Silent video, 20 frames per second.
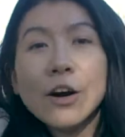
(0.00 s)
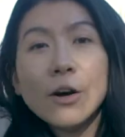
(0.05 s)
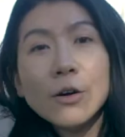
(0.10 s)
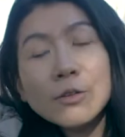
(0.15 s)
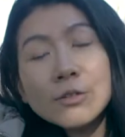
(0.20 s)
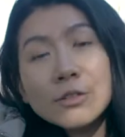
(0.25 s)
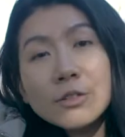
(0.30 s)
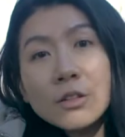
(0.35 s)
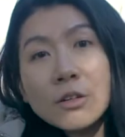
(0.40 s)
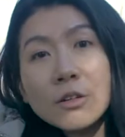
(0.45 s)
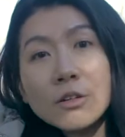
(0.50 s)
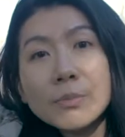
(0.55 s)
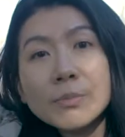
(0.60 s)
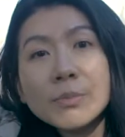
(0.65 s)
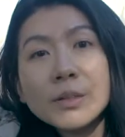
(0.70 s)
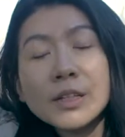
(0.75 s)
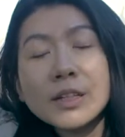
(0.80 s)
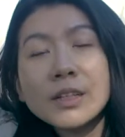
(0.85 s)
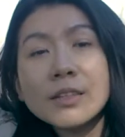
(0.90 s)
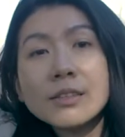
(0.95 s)
Also,
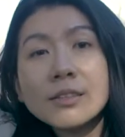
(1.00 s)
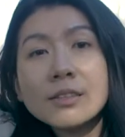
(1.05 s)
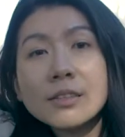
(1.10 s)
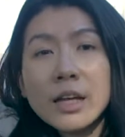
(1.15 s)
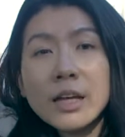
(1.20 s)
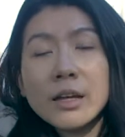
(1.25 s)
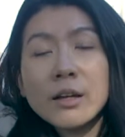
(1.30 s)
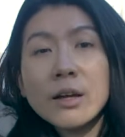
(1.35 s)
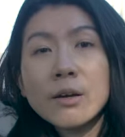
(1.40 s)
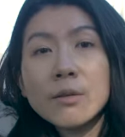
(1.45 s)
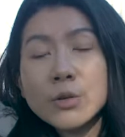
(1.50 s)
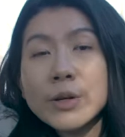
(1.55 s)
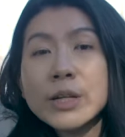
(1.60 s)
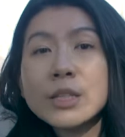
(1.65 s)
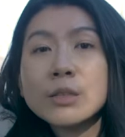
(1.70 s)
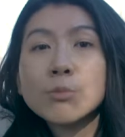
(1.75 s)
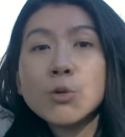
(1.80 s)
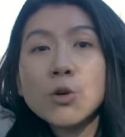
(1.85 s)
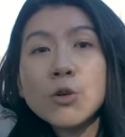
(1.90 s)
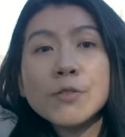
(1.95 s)
because it
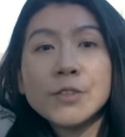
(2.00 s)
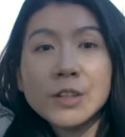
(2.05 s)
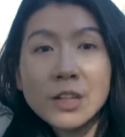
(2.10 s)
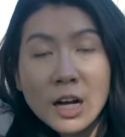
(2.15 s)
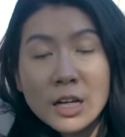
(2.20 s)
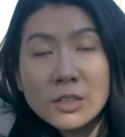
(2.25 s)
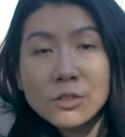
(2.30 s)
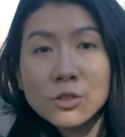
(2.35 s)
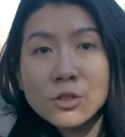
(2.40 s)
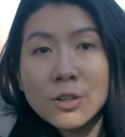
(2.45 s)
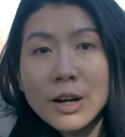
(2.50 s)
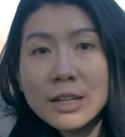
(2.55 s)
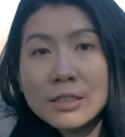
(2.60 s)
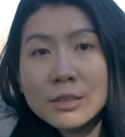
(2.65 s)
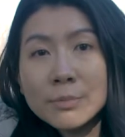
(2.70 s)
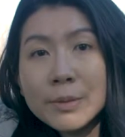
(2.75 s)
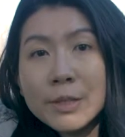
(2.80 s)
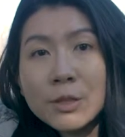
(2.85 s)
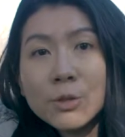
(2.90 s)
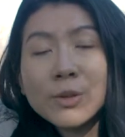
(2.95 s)
creates more of a
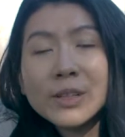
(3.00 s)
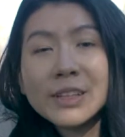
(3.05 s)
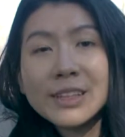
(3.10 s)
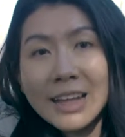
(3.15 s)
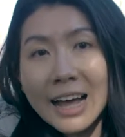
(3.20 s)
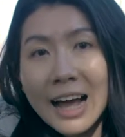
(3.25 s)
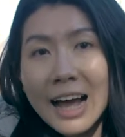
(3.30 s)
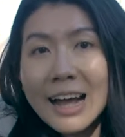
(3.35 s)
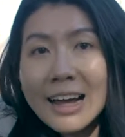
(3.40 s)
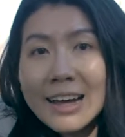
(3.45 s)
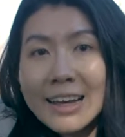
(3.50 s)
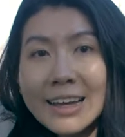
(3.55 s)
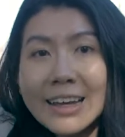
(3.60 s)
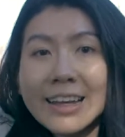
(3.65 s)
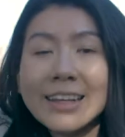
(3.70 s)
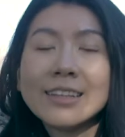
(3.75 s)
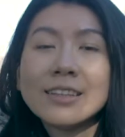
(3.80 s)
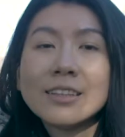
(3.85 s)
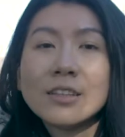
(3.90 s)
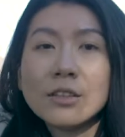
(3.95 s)
contrast between that
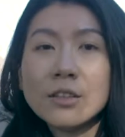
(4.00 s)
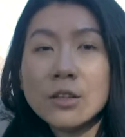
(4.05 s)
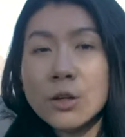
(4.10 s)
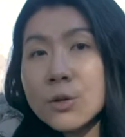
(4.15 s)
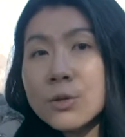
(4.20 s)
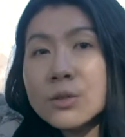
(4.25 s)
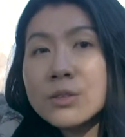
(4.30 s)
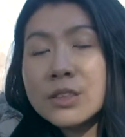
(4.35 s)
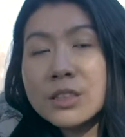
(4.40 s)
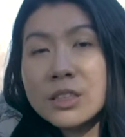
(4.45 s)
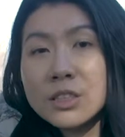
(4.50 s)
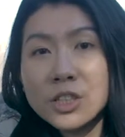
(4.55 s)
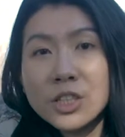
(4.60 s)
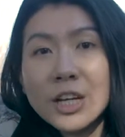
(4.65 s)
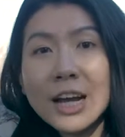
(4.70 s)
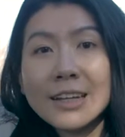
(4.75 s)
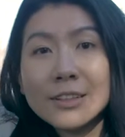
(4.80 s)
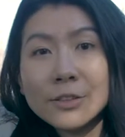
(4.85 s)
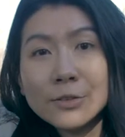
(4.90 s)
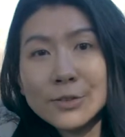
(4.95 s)
and those in the
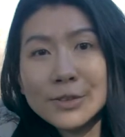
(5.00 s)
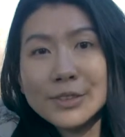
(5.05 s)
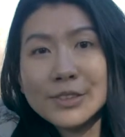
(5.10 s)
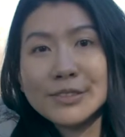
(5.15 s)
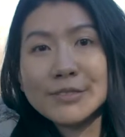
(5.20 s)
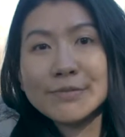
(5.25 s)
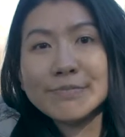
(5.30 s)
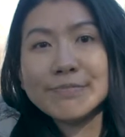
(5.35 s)
shadows.